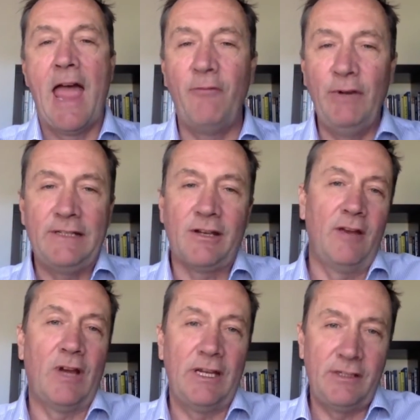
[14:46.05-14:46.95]
Every
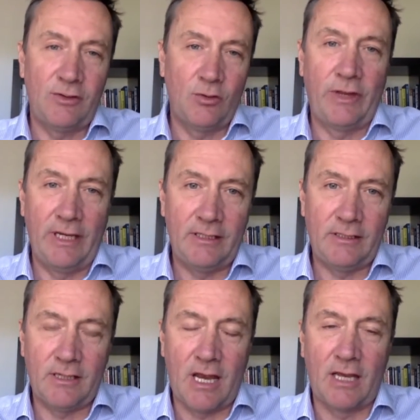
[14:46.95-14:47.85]
time I saw
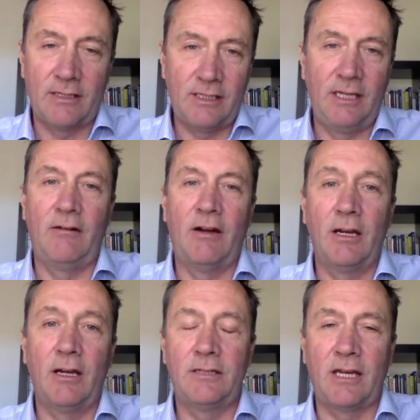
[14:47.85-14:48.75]
this senior
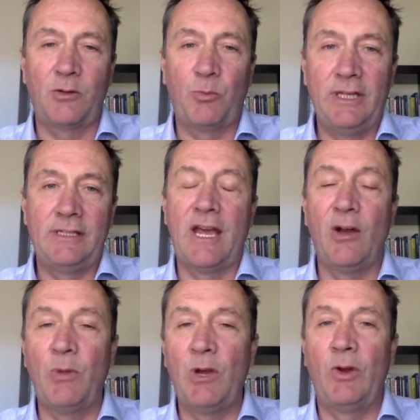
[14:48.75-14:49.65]
architect put his
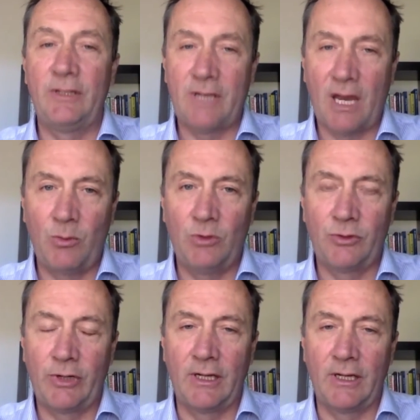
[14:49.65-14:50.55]
elbow on the table
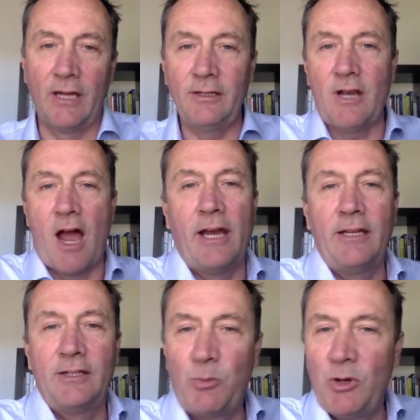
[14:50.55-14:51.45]
during lunch,
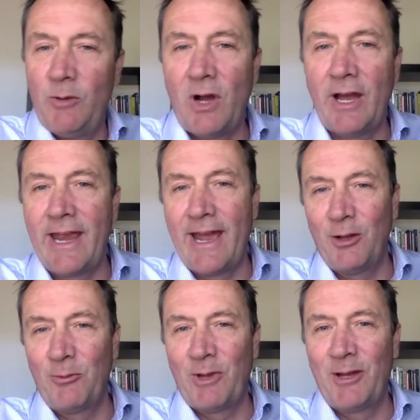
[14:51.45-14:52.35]
I just put my
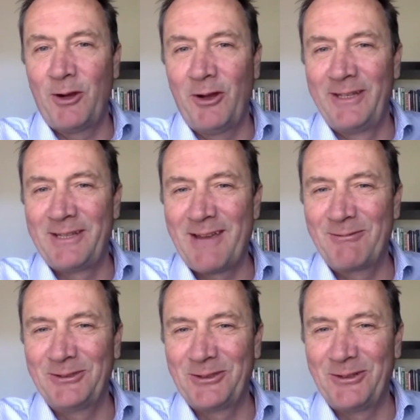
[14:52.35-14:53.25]
elbow on the table